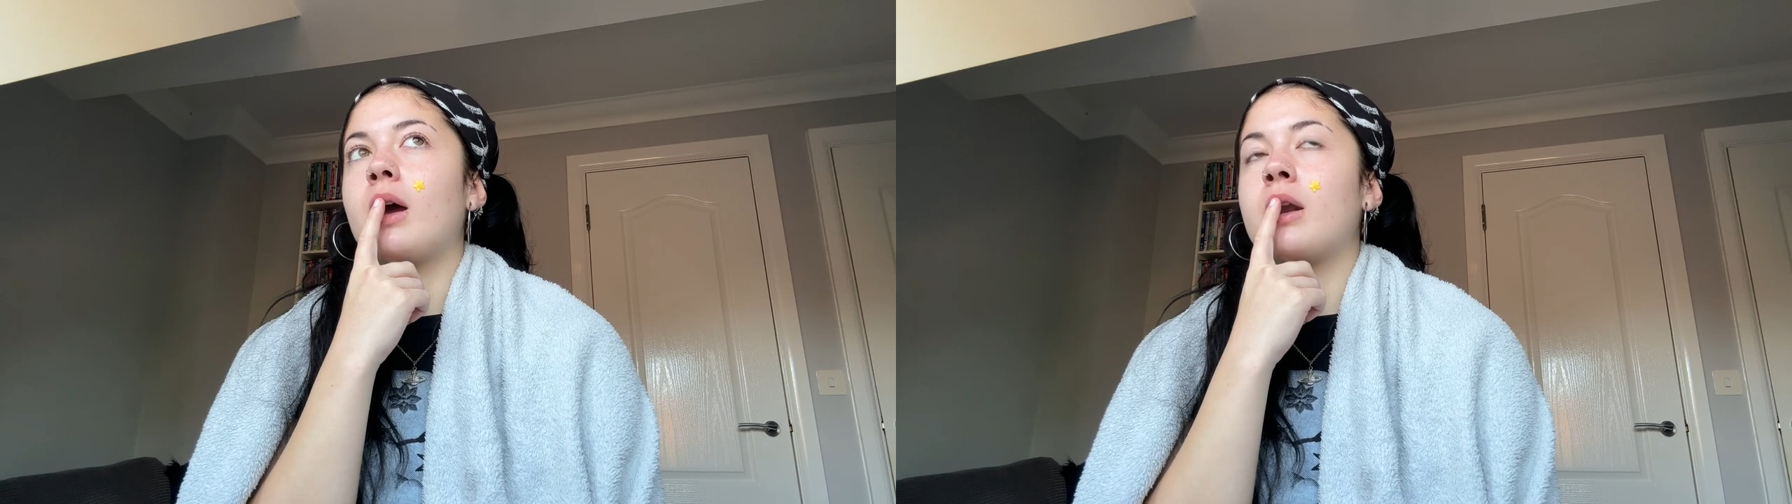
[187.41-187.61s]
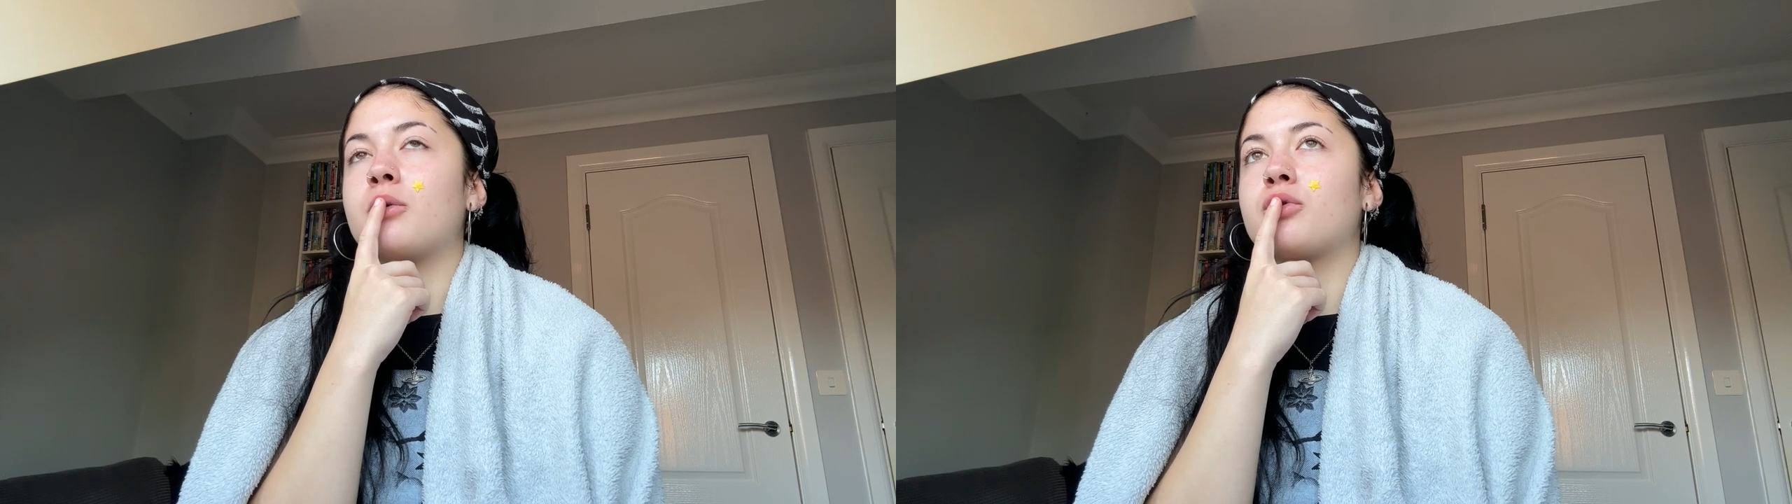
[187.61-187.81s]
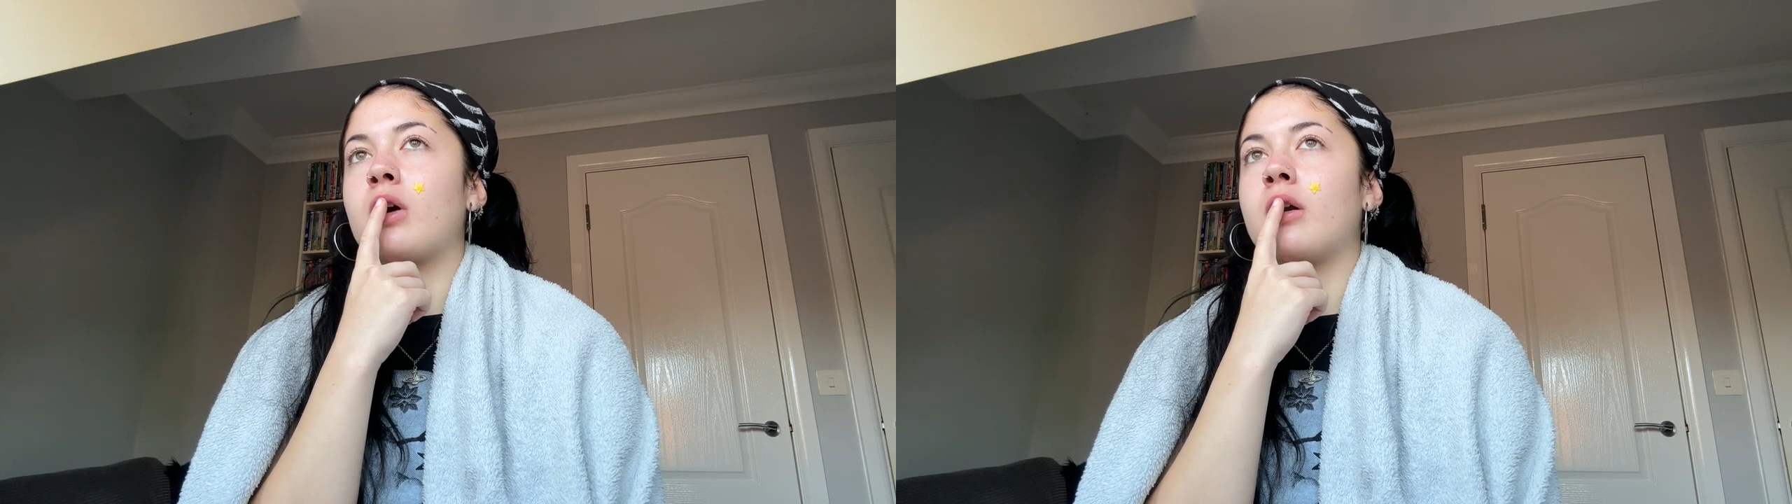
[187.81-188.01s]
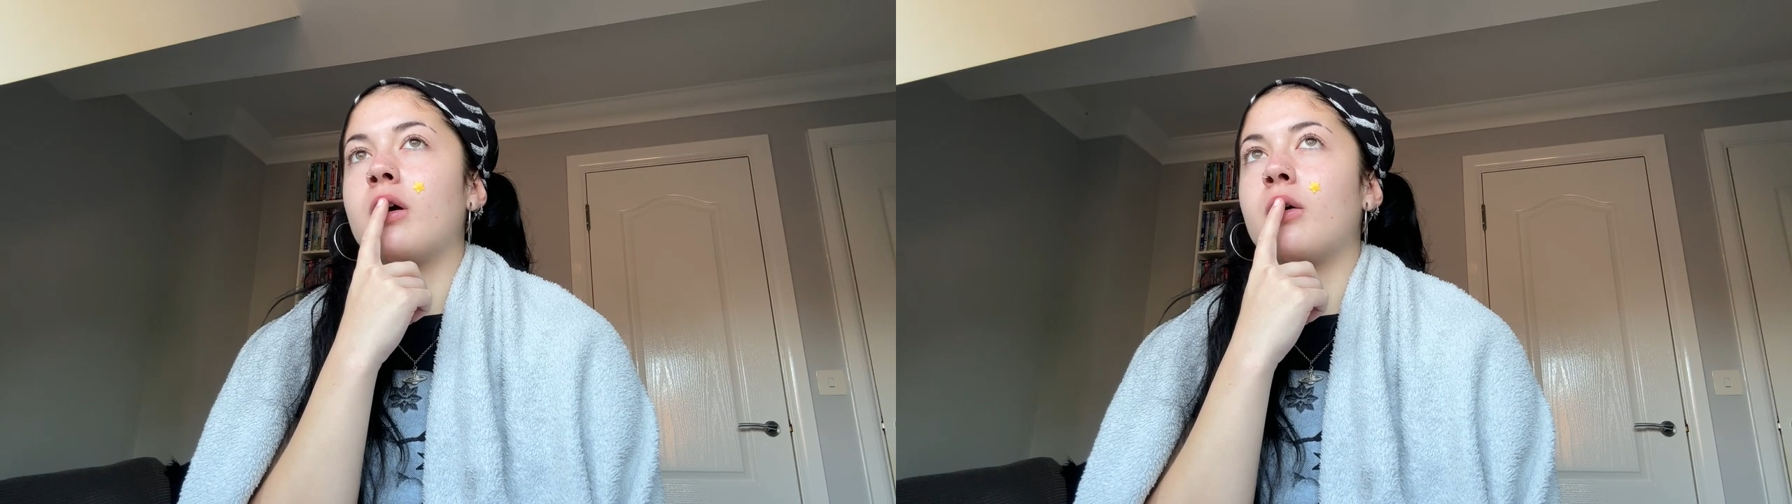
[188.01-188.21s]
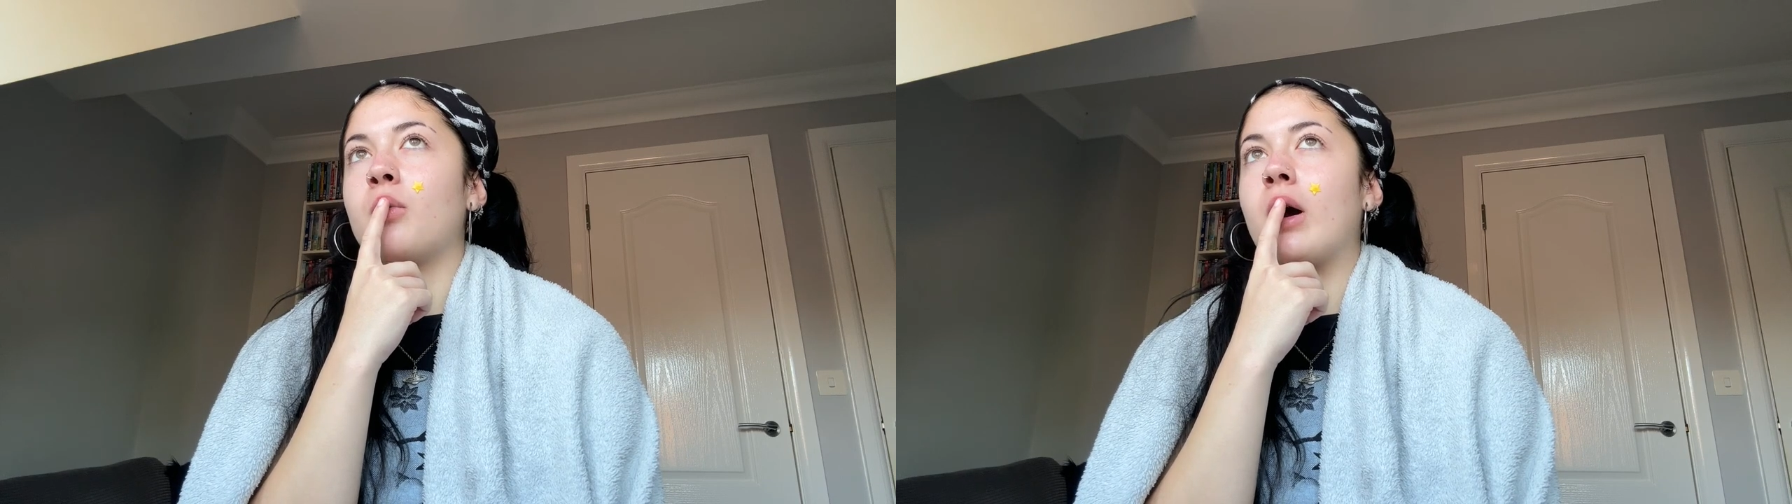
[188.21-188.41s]
and I was
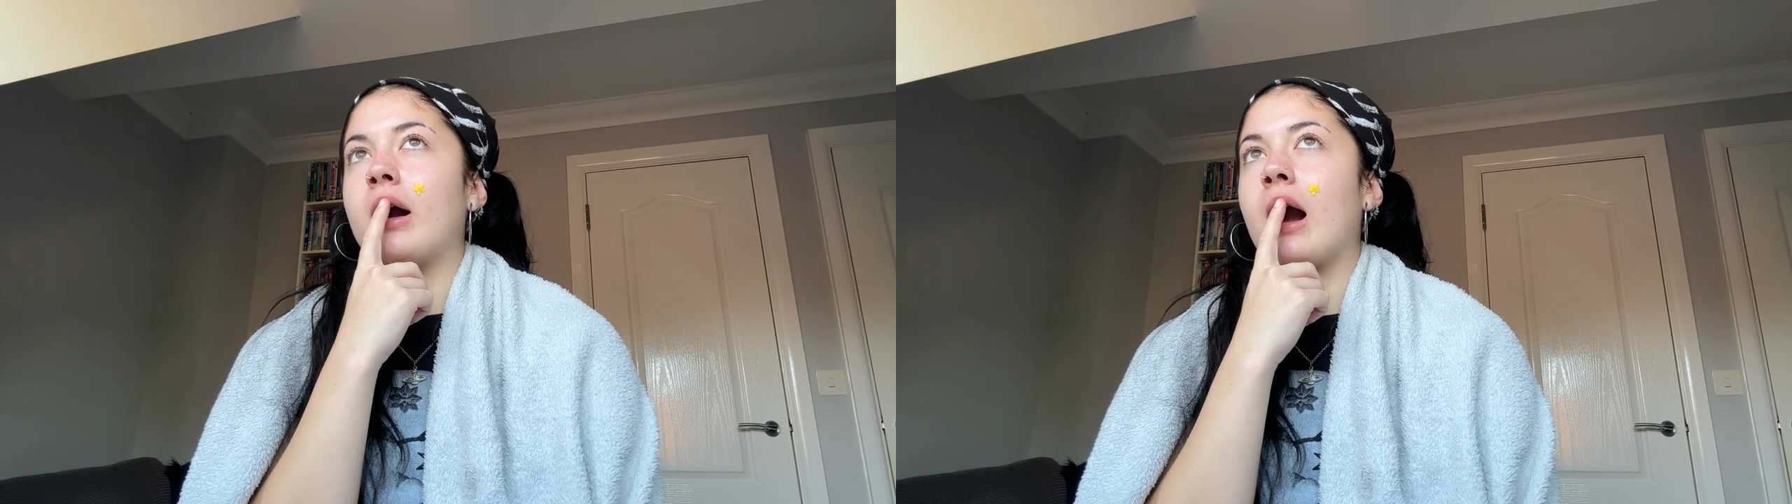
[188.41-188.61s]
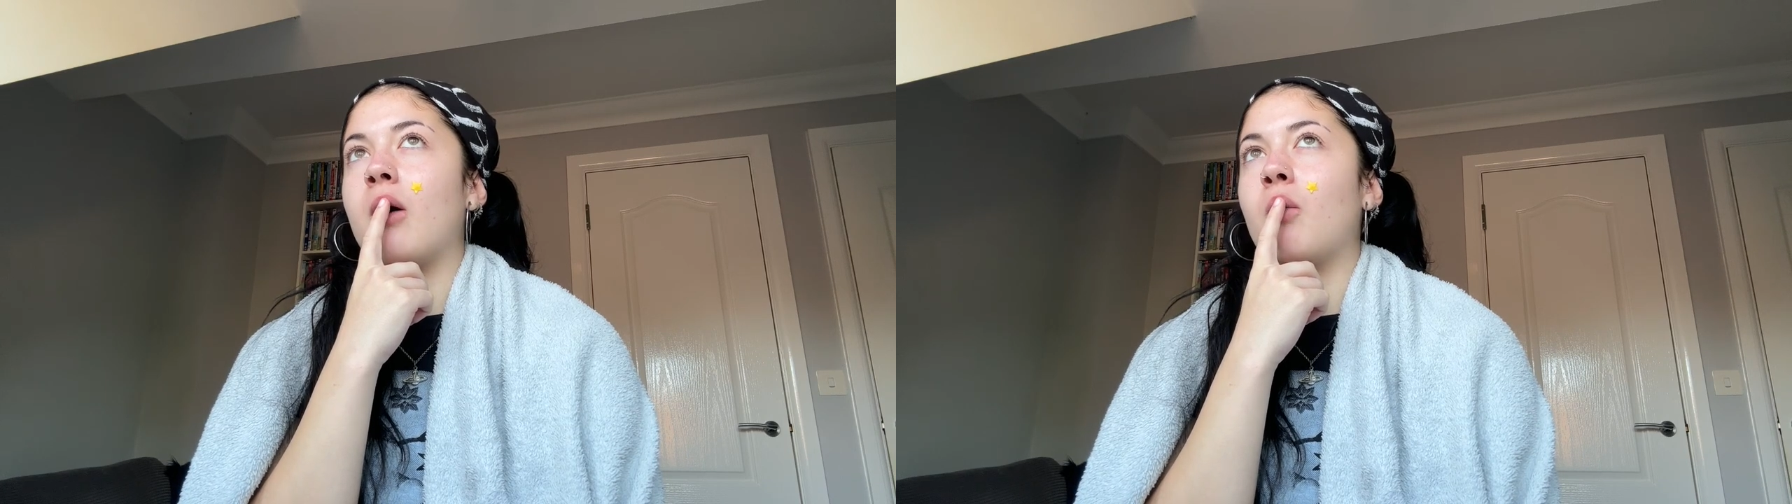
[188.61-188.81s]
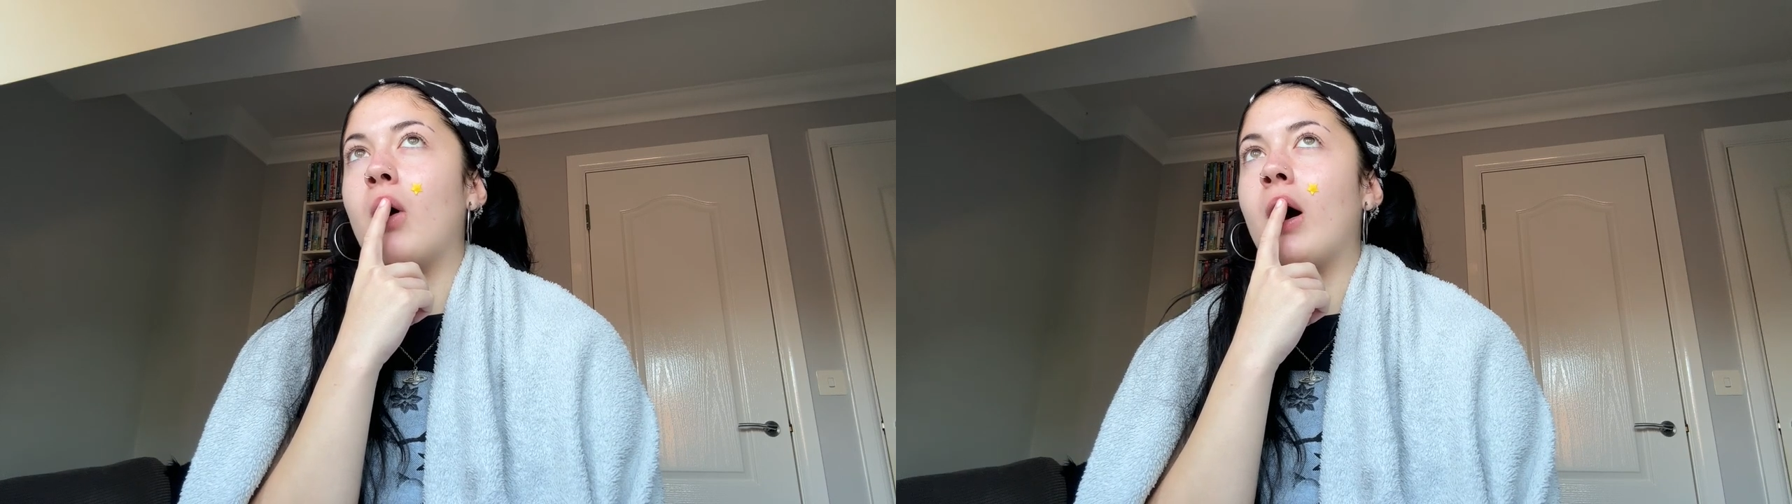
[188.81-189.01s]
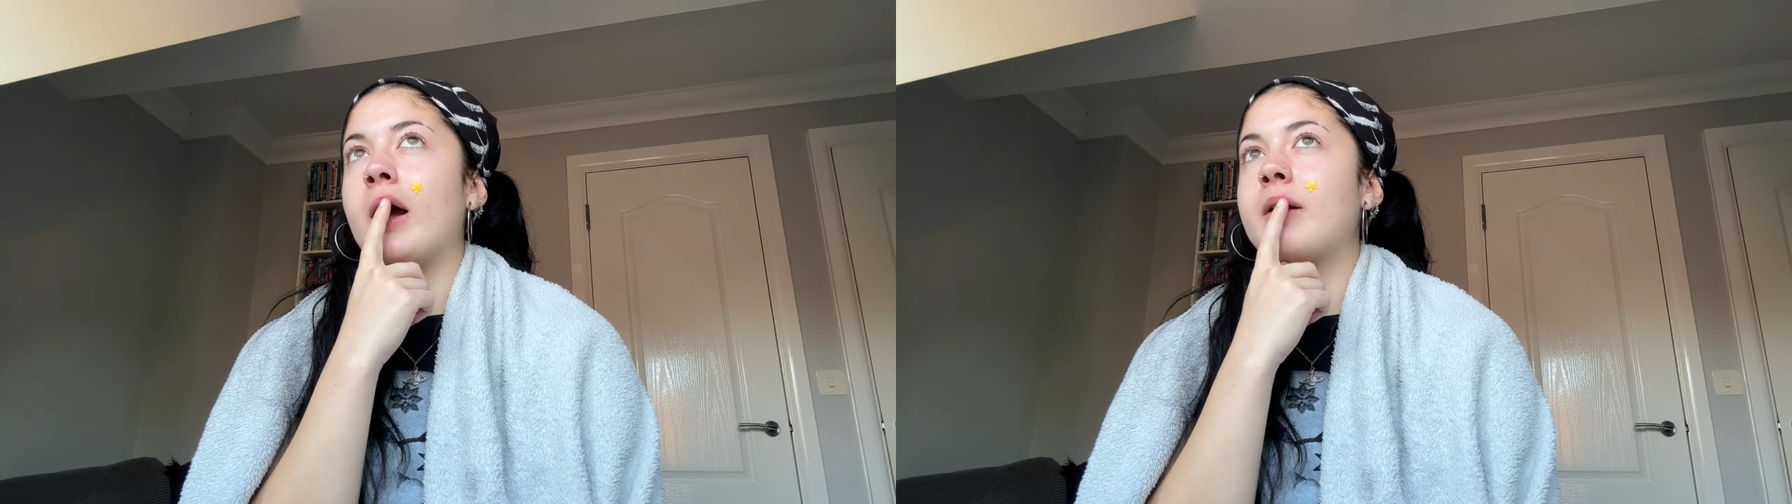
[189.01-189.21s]
trying to work out why,